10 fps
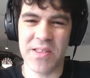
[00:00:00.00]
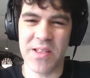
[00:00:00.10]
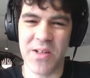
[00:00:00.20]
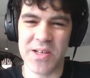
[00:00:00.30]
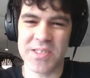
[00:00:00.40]

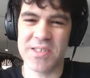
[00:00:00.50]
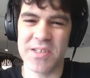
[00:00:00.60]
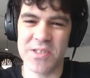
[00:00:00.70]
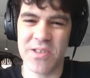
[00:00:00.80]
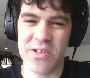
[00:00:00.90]
they lost to
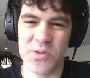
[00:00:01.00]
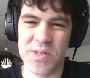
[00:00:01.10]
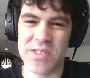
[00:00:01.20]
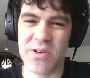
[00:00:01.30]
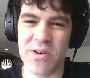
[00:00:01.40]
the
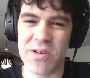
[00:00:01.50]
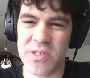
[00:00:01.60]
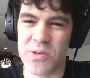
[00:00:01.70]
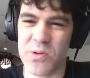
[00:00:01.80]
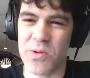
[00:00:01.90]
Twin
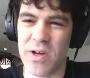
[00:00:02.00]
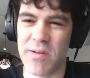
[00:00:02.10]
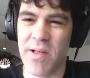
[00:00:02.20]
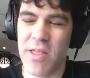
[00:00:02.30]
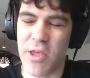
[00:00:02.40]
Stars, who
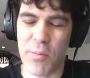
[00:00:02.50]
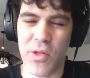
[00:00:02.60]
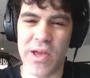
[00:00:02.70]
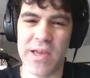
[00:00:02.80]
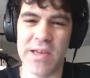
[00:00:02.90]
they
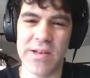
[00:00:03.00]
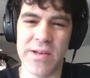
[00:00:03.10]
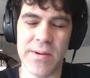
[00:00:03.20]
play in